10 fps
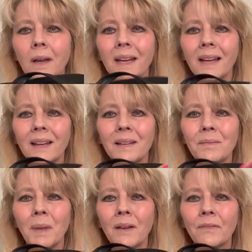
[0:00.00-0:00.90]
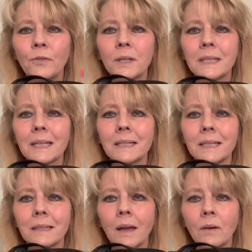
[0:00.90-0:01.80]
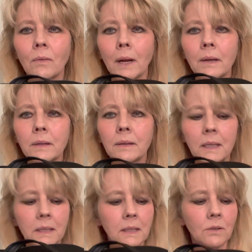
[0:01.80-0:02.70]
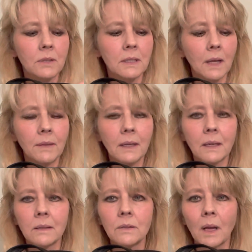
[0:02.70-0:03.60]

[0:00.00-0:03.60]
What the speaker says: and my foot tends to slide around on these, and there's nothing,